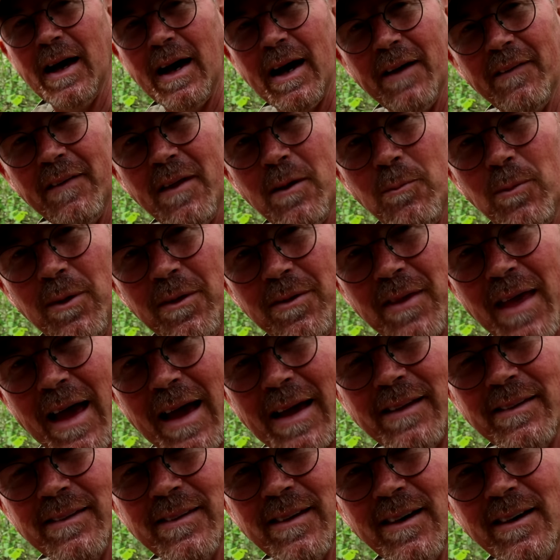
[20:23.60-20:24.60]
And then with
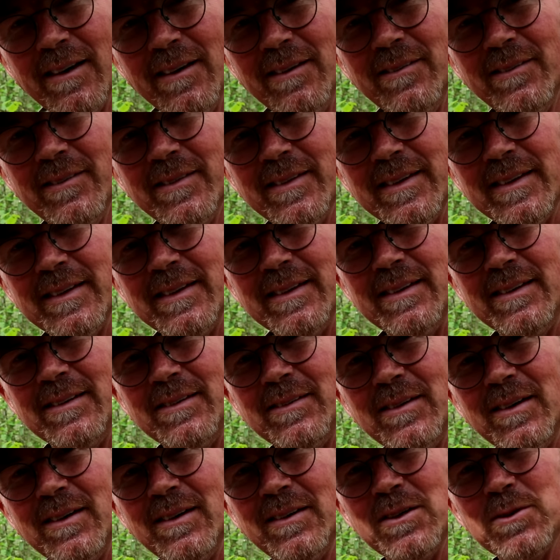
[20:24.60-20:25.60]
that done,
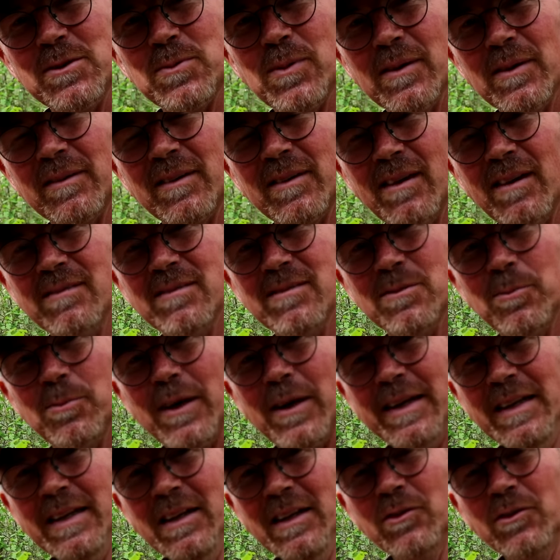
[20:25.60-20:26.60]
well, this one goes
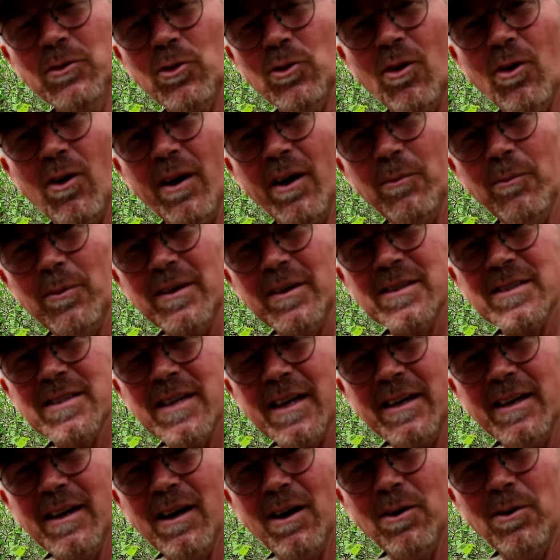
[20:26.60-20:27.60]
away to dry. And when I
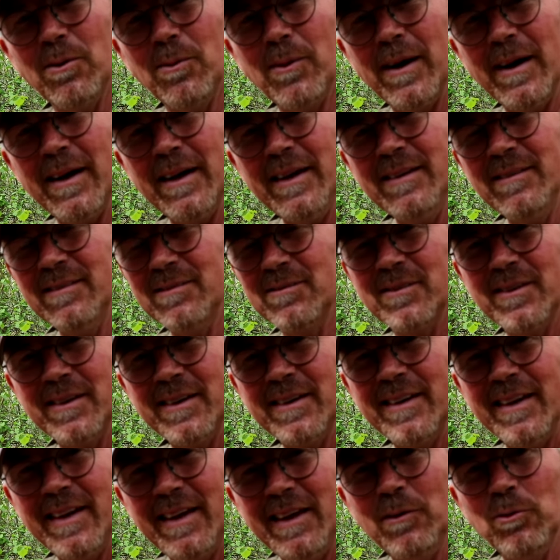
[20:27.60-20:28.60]
say go away,
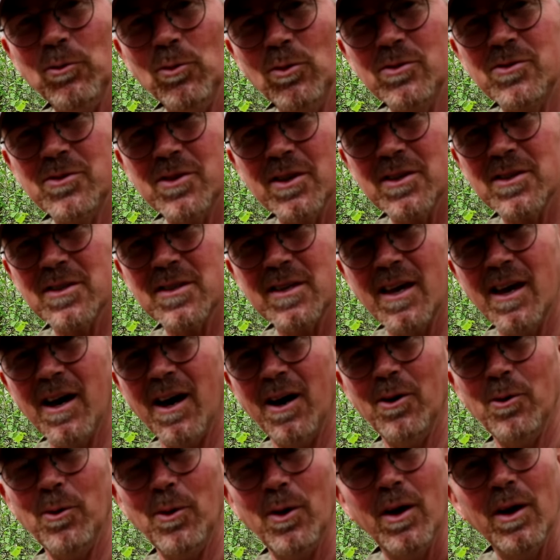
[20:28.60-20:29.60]
well, it will just
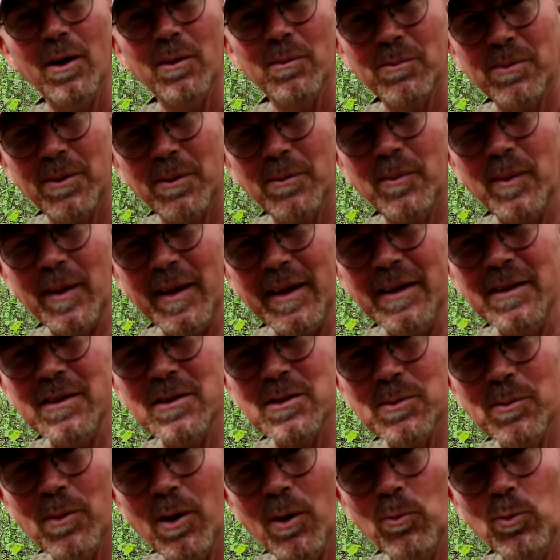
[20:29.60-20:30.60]
go probably
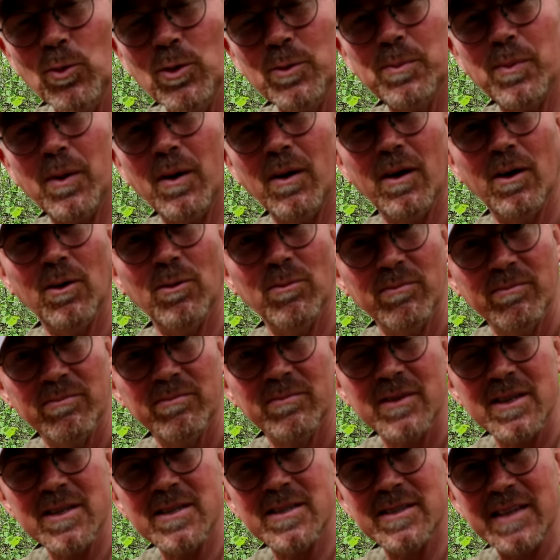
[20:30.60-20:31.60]
into my wood pile
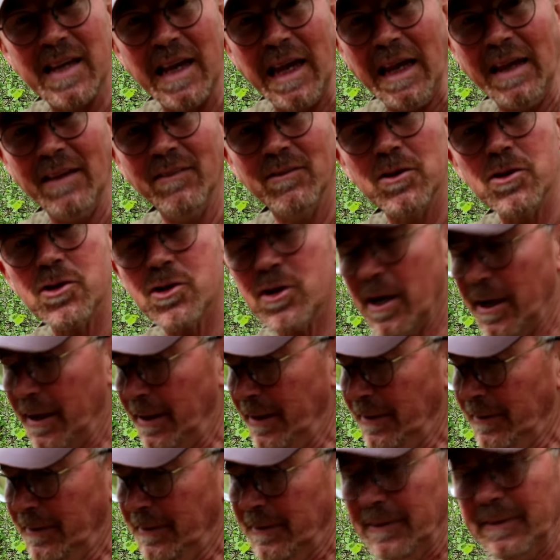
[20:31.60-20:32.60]
that's in the
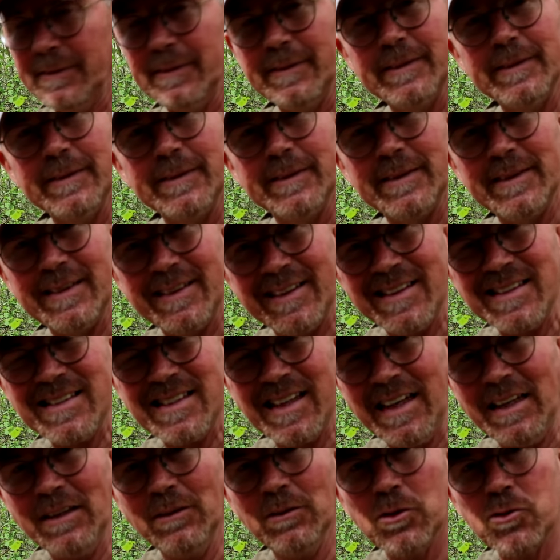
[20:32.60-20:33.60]
shade, and it's
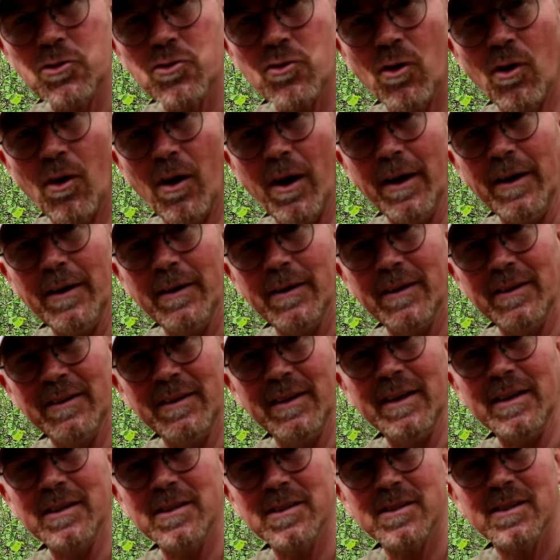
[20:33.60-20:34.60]
in the dry, and
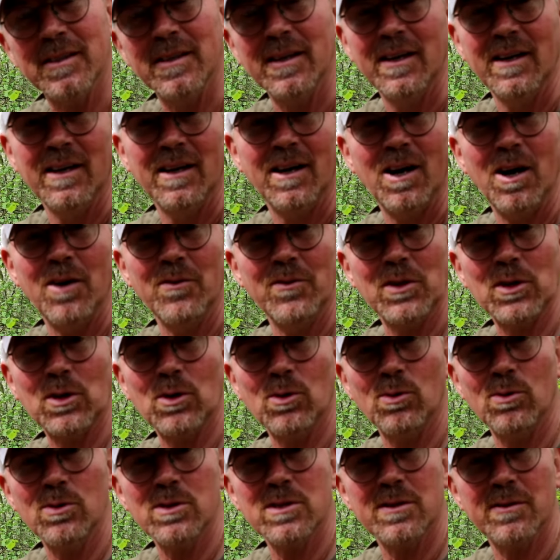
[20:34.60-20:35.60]
this over the
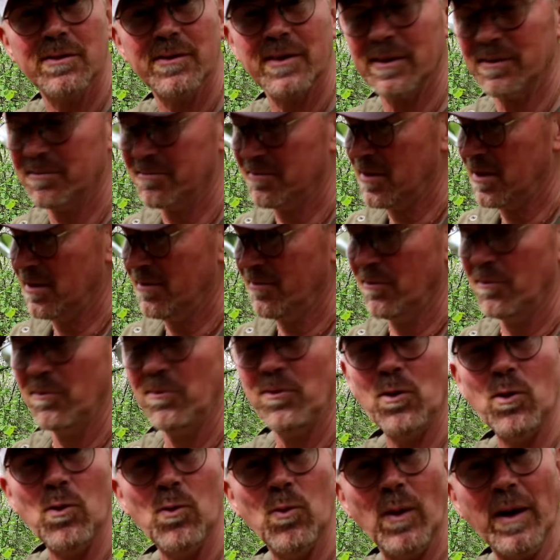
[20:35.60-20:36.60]
course of a
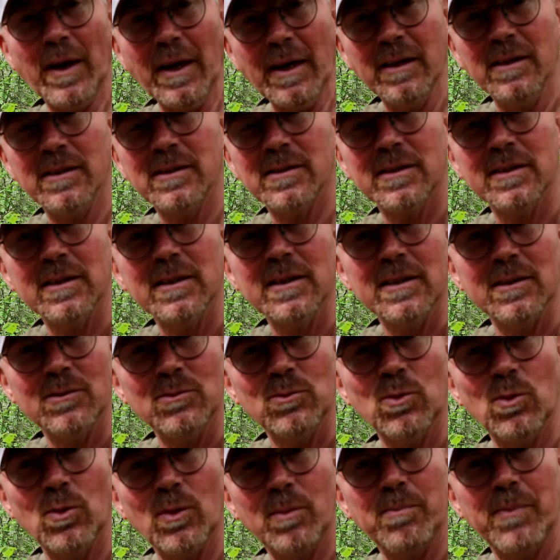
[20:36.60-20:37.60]
few weeks
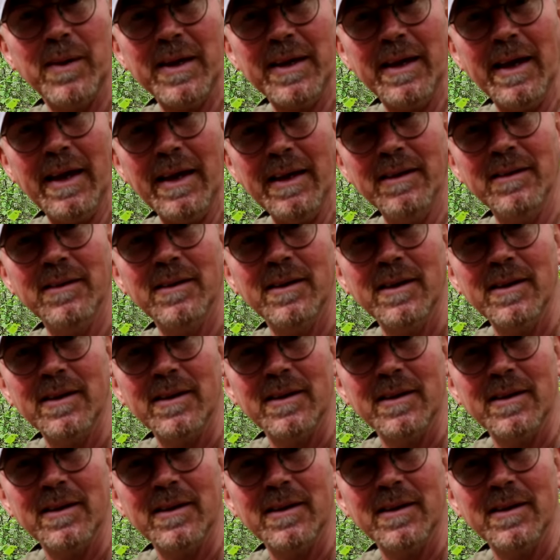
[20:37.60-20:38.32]
will begin